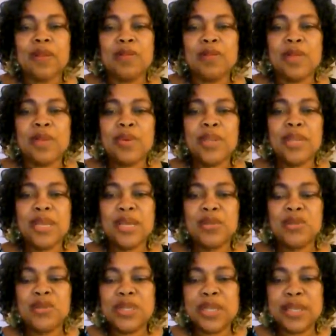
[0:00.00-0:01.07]
We are going
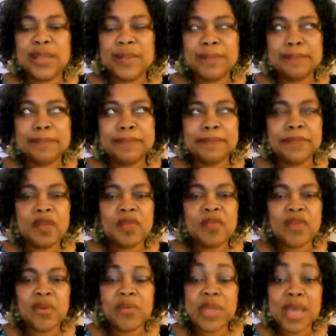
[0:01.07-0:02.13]
out today,
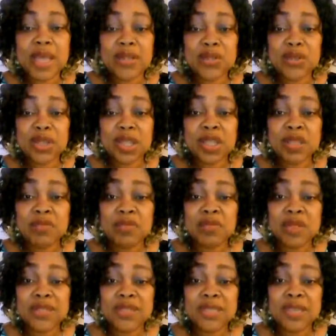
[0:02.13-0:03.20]
wherever we are today, even if
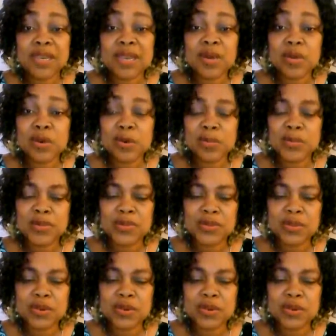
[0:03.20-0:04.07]
we are staying in our homes.